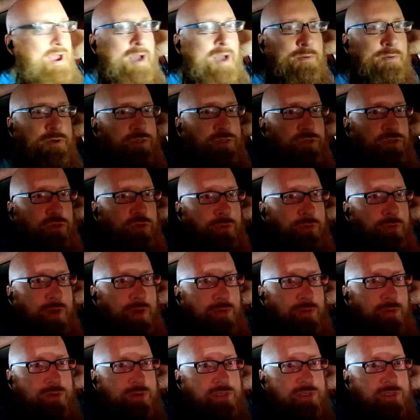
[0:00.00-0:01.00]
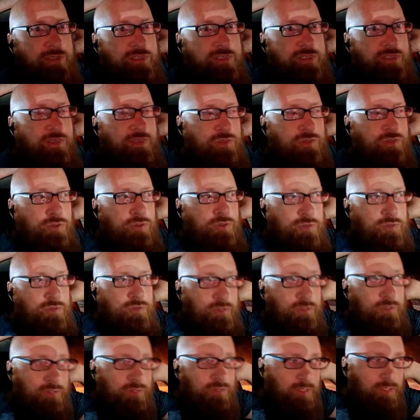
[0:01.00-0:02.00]
would assume I would still. Do you
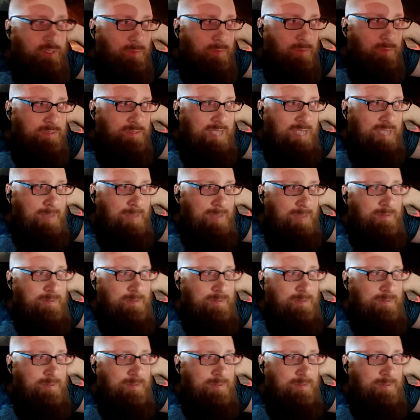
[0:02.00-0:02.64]
still multi-app?